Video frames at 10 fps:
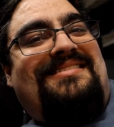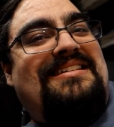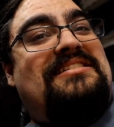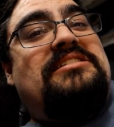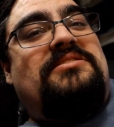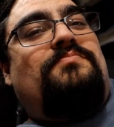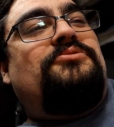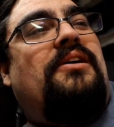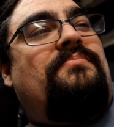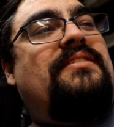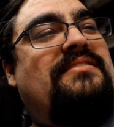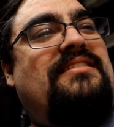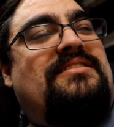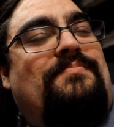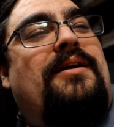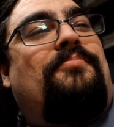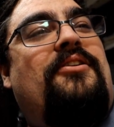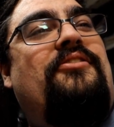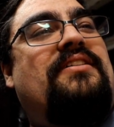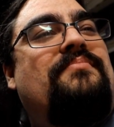He just blew up the spare
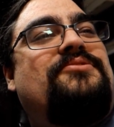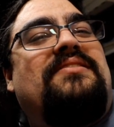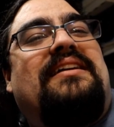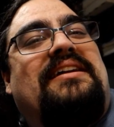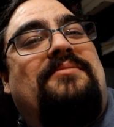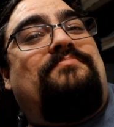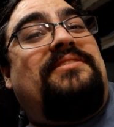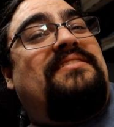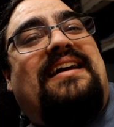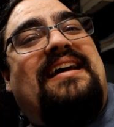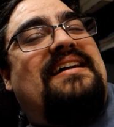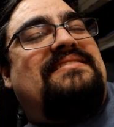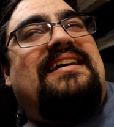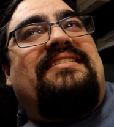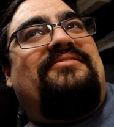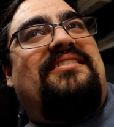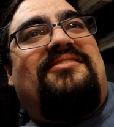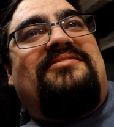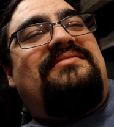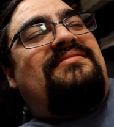prototype so he could keep building, I guess. I don't know.